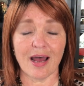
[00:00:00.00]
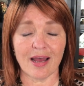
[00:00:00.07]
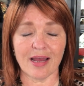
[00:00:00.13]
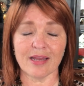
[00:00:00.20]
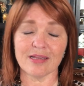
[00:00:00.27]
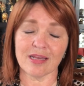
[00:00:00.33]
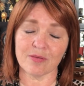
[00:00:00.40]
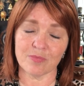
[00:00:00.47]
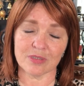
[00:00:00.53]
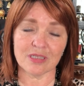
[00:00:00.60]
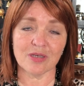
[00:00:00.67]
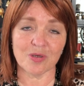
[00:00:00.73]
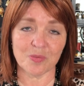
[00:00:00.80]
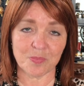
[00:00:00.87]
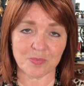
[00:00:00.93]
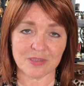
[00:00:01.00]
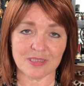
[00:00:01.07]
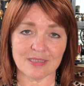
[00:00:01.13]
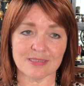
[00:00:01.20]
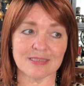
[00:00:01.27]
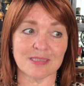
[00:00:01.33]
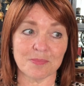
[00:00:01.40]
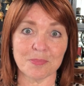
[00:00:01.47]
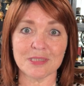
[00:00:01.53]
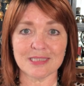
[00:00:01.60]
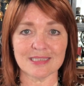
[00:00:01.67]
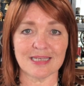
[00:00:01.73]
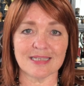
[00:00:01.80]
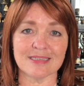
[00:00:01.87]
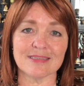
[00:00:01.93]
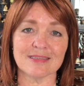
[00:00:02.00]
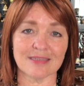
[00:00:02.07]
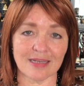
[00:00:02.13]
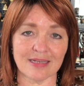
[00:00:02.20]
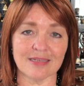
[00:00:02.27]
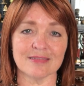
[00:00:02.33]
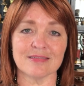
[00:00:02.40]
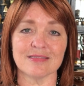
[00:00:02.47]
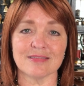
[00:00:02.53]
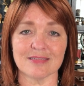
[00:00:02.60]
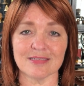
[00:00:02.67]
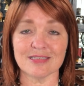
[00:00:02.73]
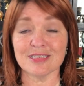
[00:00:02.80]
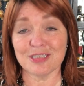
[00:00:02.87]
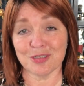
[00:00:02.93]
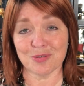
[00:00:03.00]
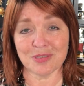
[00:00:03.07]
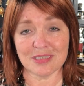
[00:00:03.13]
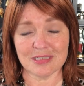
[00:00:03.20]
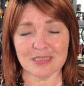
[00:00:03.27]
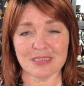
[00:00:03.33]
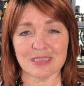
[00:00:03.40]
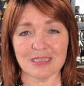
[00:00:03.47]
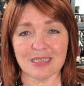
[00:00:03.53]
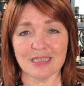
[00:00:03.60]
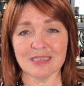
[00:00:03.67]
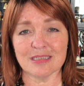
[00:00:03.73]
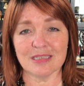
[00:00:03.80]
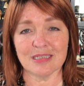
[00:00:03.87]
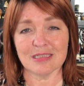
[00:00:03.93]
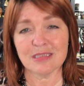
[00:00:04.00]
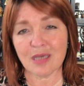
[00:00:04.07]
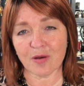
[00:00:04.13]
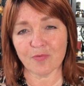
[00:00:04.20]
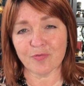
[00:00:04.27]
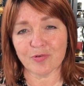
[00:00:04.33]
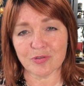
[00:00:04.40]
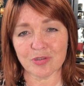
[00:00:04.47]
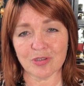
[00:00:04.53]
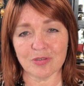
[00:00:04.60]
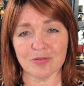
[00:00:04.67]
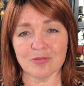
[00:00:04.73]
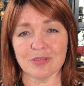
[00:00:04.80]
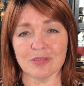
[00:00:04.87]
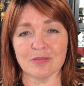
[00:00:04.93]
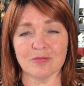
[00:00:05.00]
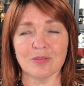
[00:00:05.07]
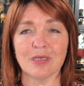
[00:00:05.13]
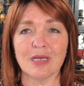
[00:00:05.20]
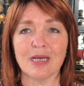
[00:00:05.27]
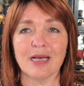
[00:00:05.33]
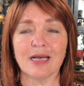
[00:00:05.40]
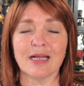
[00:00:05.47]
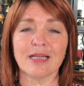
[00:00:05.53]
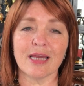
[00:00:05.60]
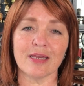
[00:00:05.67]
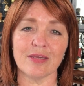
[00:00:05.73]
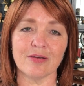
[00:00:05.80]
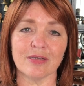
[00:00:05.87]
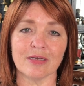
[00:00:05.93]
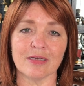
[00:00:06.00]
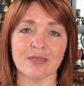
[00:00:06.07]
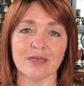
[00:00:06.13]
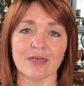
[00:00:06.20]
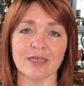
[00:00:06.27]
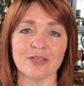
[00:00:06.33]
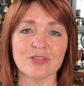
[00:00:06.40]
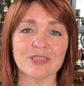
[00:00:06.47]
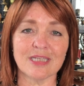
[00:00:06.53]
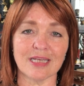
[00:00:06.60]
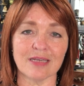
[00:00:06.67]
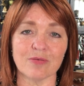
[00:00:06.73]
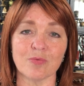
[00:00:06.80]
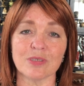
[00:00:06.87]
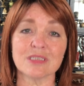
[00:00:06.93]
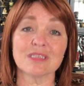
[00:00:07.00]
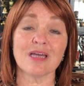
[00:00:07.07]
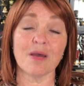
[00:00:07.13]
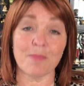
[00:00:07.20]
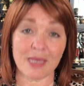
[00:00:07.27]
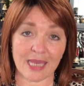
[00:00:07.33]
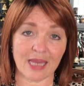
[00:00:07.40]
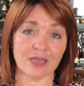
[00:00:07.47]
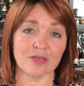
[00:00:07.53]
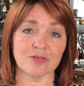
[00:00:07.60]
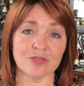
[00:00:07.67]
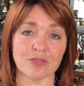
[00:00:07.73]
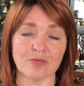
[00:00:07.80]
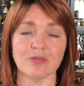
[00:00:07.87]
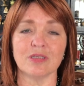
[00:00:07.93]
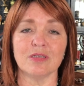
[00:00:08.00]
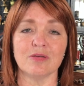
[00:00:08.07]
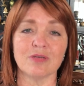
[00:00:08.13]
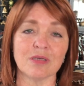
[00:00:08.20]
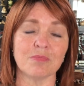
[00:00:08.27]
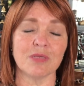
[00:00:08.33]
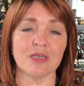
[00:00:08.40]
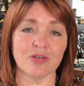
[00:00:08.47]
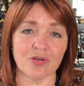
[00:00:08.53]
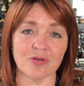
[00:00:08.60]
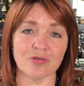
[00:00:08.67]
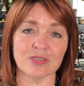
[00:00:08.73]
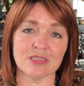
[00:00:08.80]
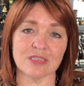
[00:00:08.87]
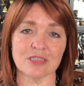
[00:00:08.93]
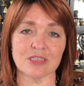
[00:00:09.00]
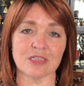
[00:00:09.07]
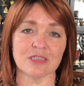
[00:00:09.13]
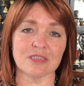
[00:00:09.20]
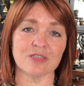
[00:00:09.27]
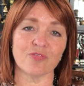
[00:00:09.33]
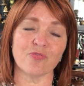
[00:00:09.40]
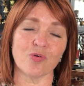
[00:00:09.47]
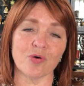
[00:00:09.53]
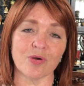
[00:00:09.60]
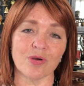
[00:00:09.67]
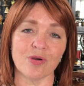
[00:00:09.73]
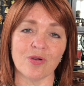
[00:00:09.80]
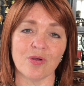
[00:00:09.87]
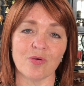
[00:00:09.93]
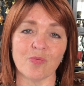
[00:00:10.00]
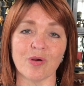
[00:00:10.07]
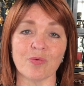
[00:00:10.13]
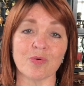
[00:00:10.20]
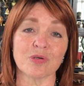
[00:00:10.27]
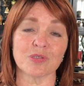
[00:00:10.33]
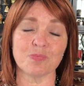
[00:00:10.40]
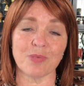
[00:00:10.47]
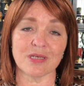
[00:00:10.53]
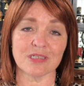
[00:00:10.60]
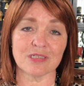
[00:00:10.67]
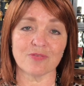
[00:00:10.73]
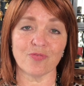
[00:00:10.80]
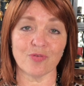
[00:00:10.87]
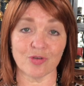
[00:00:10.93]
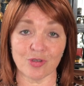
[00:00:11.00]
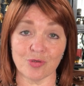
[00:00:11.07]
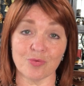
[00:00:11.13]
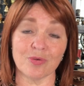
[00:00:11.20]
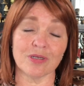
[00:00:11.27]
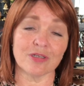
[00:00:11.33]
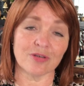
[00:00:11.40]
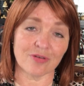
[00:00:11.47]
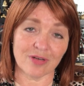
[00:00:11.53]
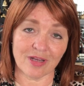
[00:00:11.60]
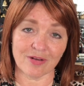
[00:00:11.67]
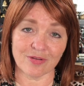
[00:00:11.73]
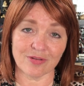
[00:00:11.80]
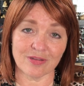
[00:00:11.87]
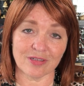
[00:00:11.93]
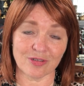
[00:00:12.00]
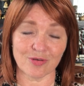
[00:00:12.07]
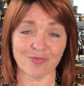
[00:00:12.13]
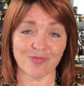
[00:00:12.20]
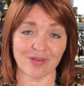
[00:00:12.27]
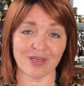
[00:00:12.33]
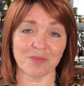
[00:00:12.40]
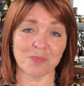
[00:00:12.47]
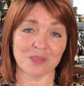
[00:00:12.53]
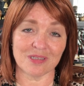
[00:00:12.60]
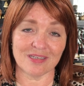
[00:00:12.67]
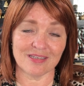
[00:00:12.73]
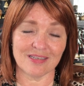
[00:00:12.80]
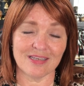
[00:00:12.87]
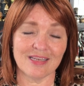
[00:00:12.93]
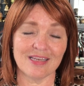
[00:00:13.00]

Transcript: I really hope the Simply Said Science series is helpful to you, to allow you to understand what's coming at you so that you can make your own decisions for what works best for you and your health and your family.